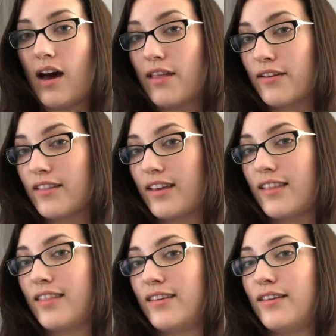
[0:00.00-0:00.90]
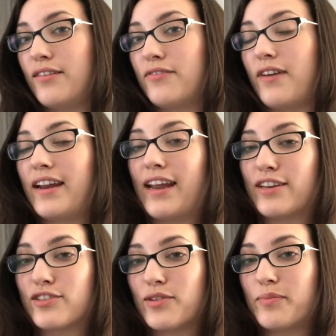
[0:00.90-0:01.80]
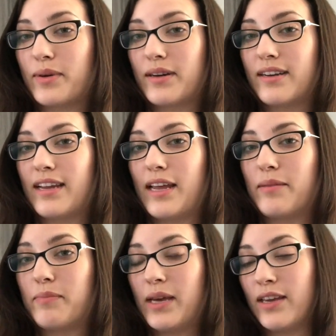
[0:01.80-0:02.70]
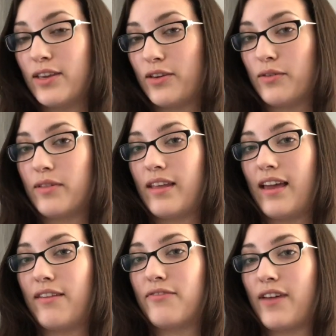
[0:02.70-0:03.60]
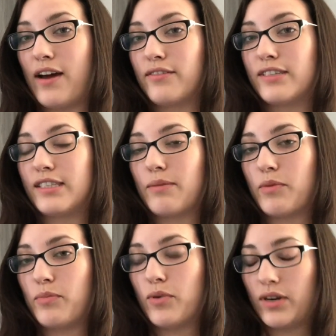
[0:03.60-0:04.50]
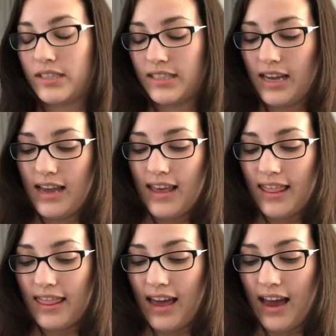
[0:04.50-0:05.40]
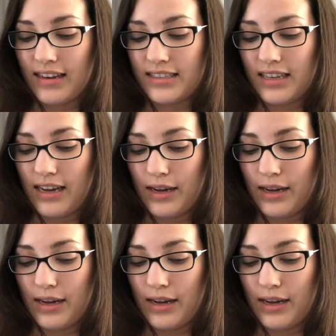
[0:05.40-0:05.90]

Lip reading: Other than the financial burden in PICU, they found some reports that